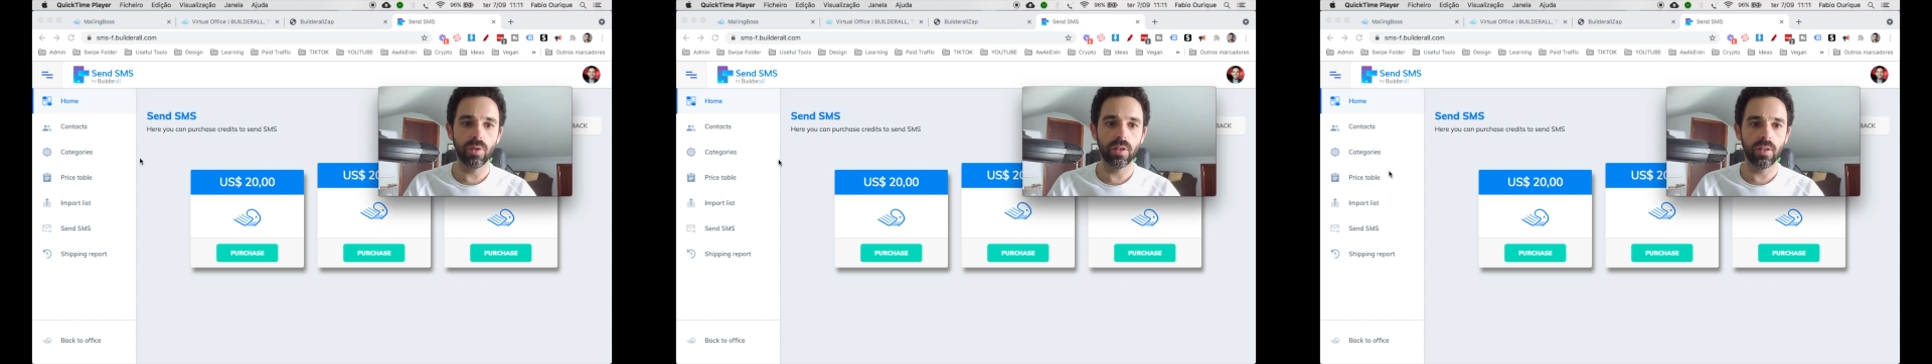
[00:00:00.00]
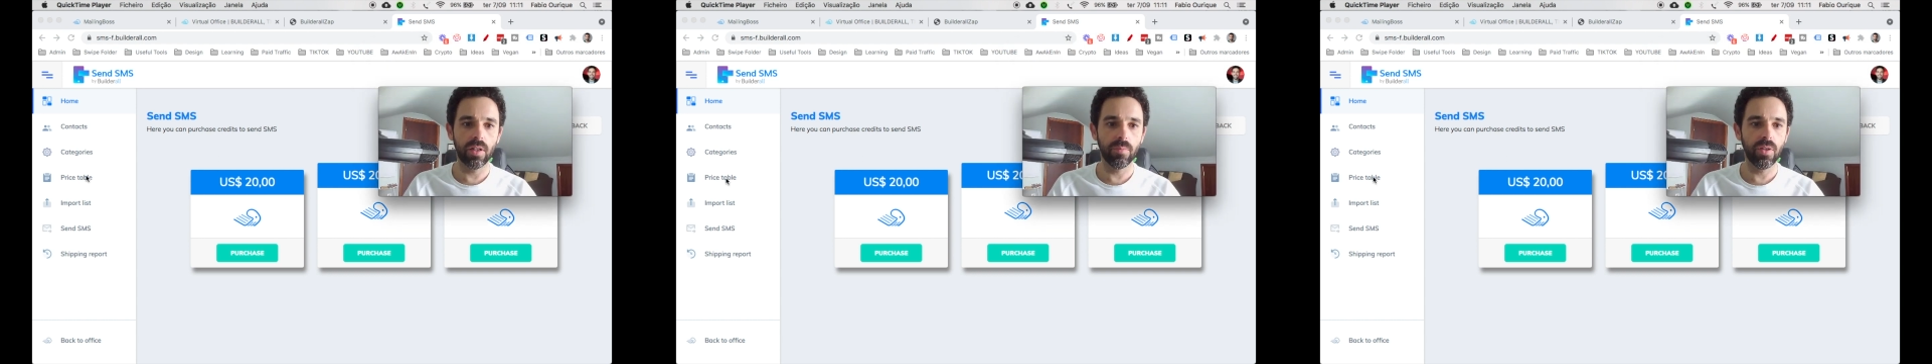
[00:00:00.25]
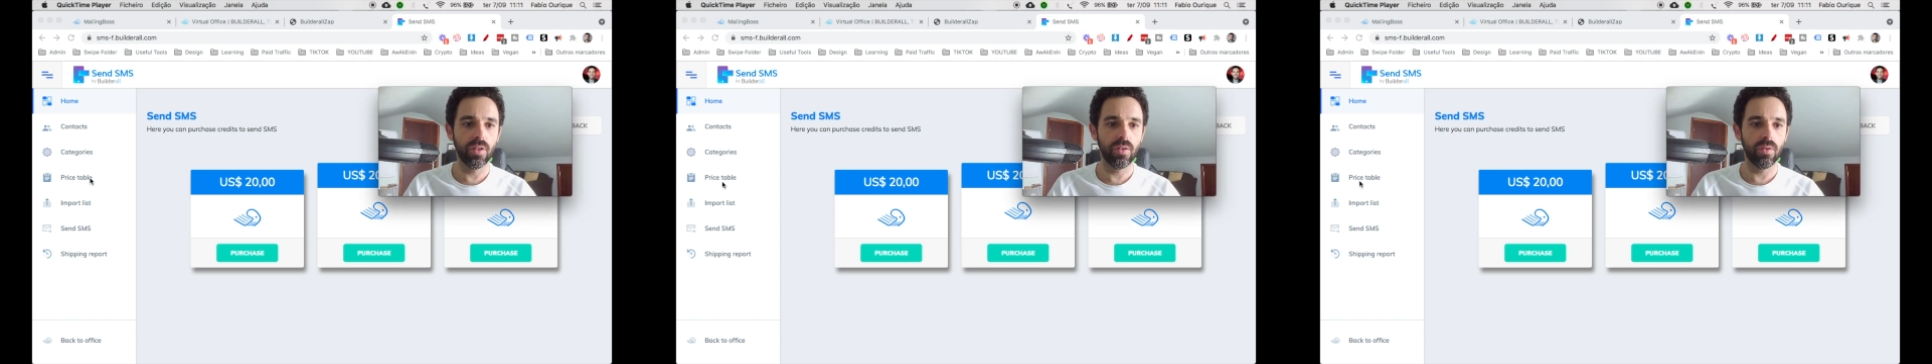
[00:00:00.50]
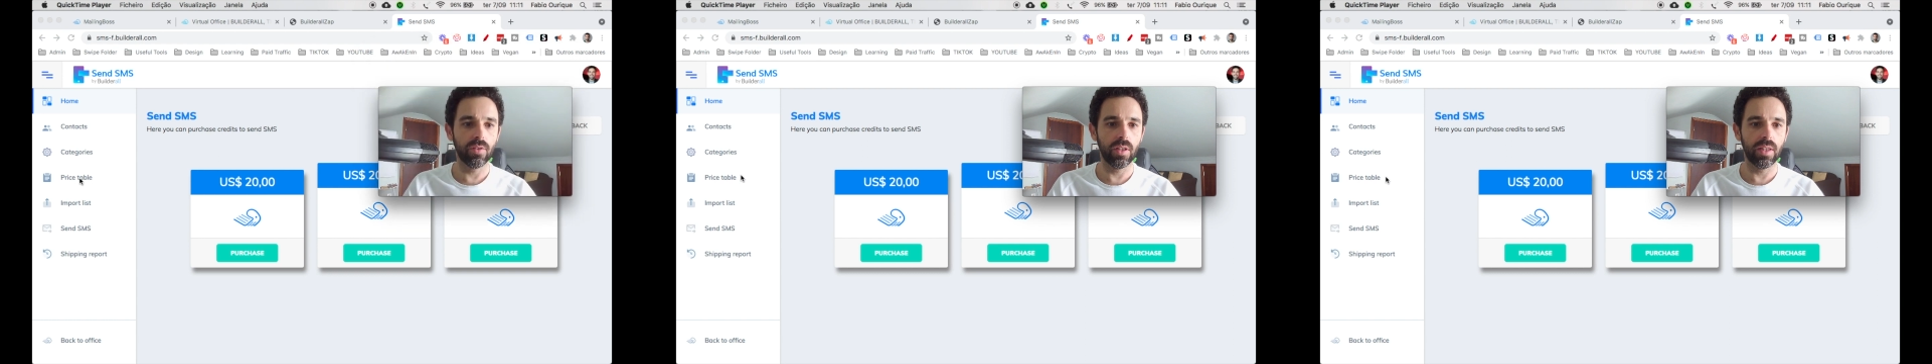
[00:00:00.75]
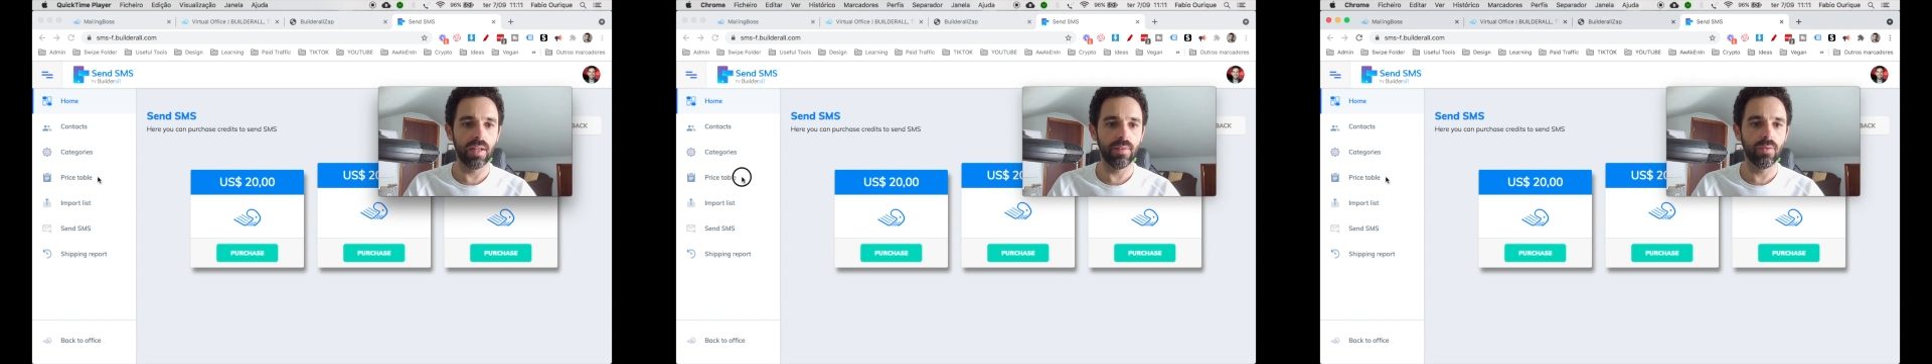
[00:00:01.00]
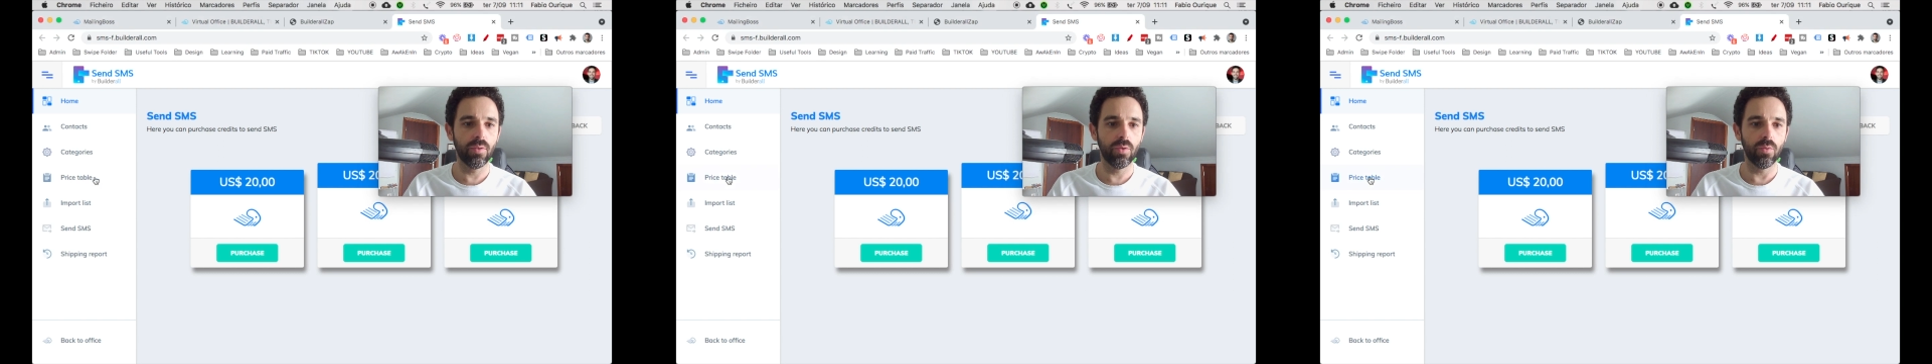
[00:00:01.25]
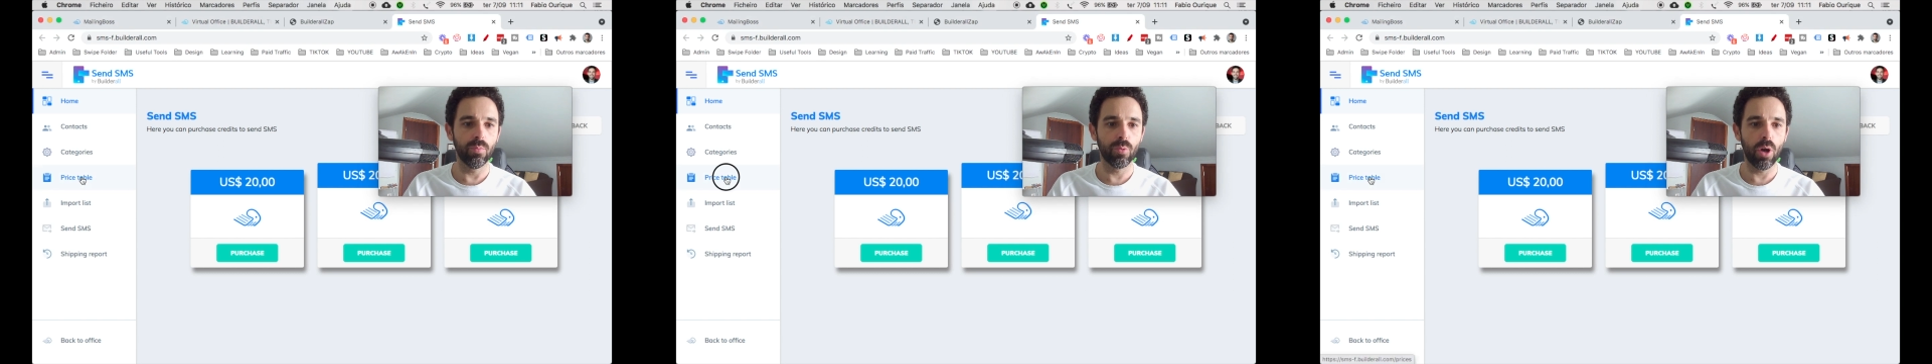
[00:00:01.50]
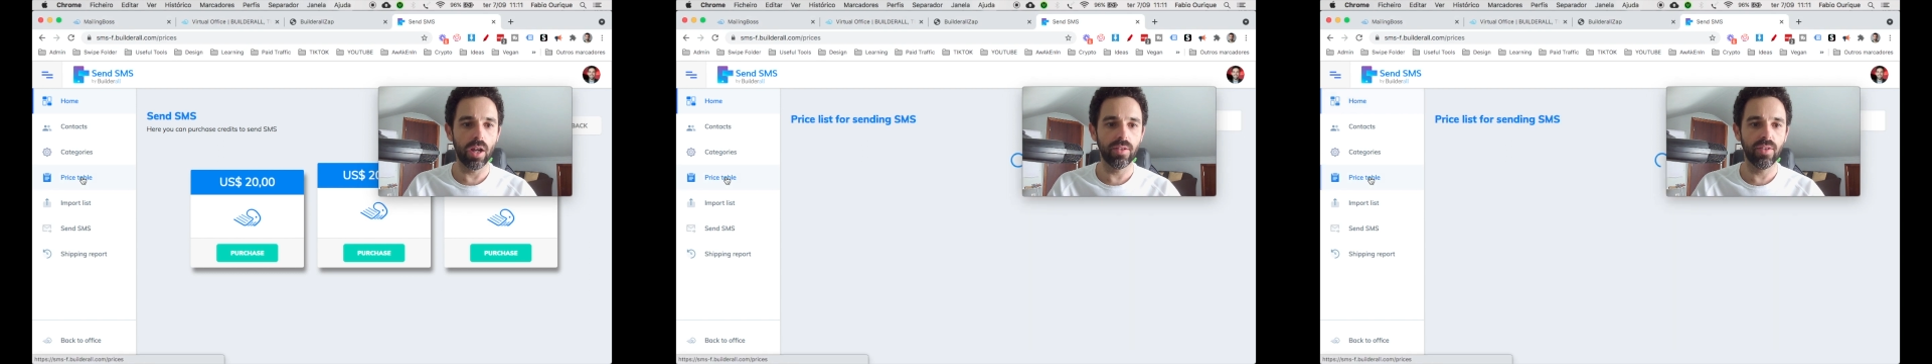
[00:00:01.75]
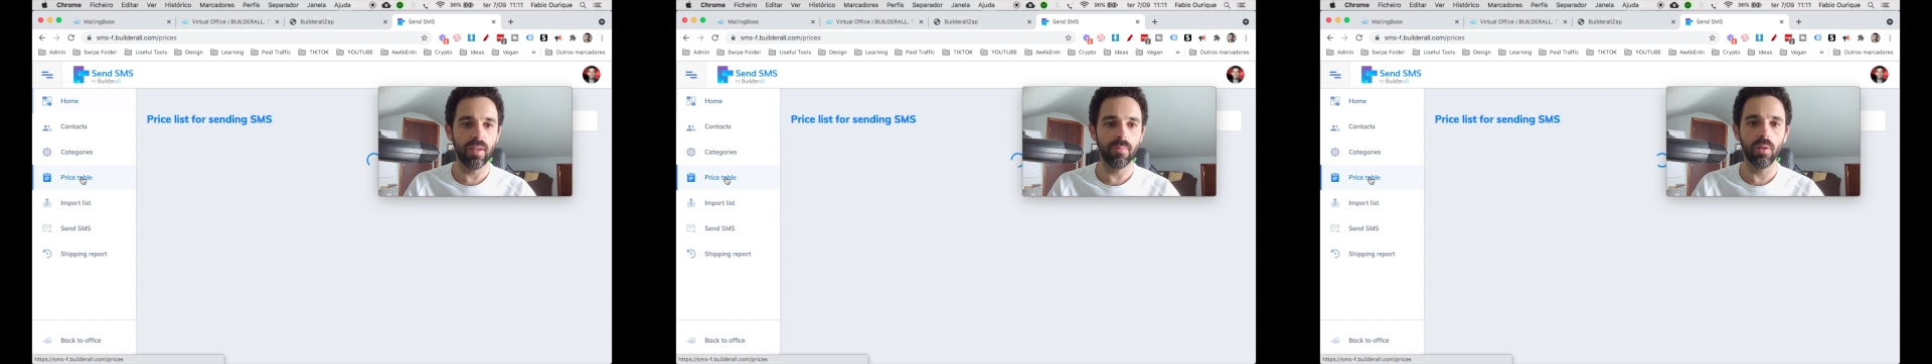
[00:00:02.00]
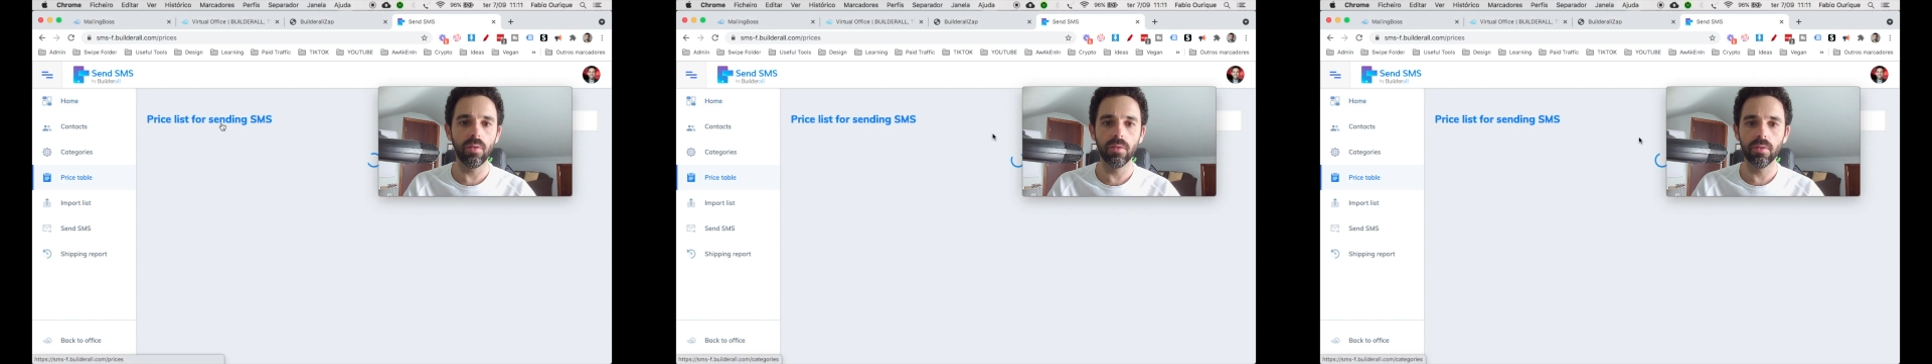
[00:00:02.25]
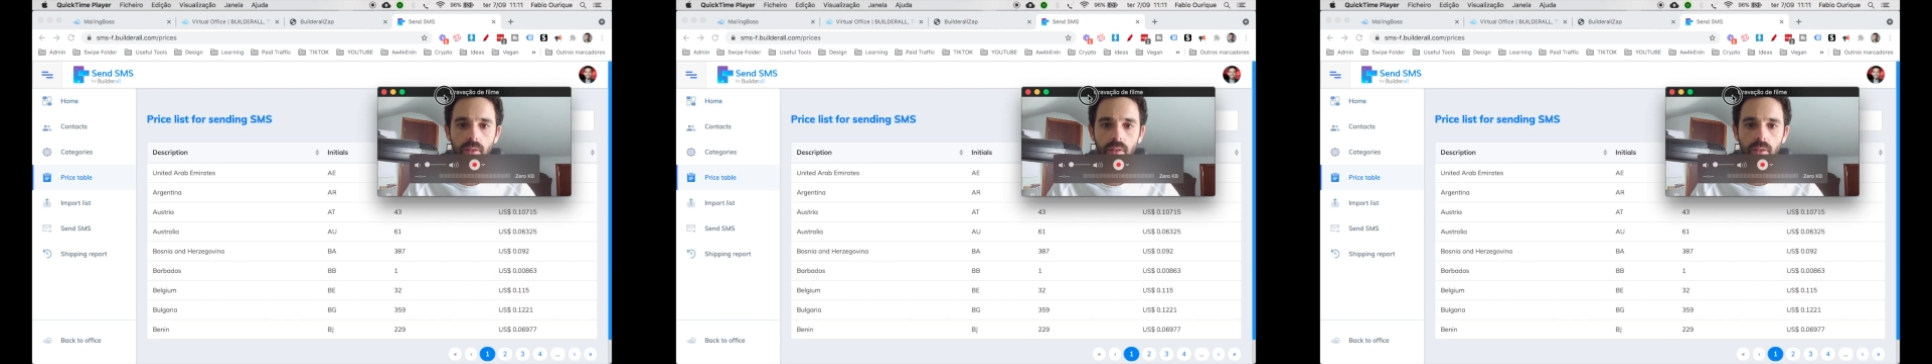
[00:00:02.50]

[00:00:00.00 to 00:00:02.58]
can come here on the left to price table.